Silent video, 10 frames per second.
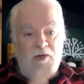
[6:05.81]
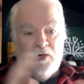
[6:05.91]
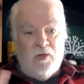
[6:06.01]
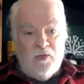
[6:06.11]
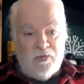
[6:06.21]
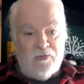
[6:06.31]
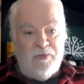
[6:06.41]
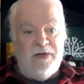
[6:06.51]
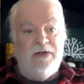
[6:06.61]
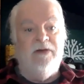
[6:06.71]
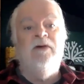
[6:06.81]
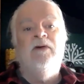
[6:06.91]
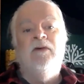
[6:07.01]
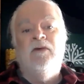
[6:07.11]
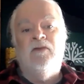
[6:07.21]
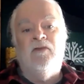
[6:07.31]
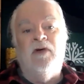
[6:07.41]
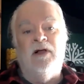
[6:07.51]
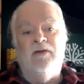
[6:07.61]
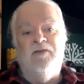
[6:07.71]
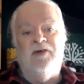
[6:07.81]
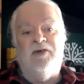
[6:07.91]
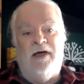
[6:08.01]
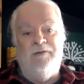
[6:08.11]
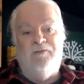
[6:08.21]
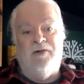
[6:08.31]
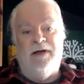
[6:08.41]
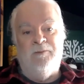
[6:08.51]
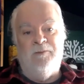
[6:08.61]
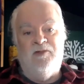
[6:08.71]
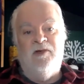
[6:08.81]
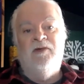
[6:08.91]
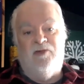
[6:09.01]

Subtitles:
in all three relevant time frames.